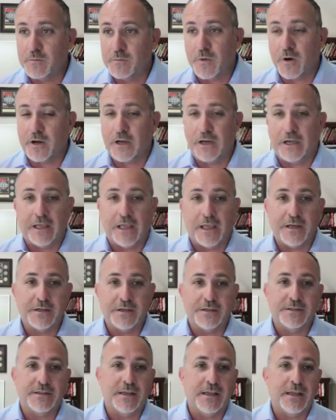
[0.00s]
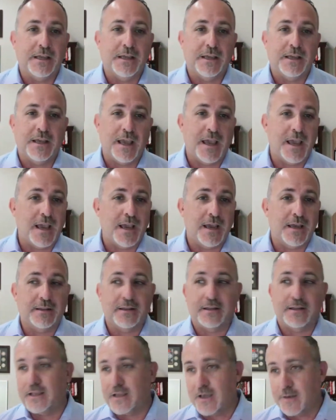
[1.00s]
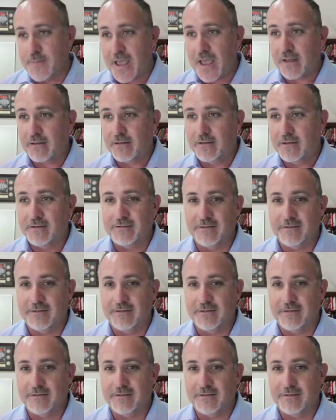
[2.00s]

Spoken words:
marketing agency, and then they come back,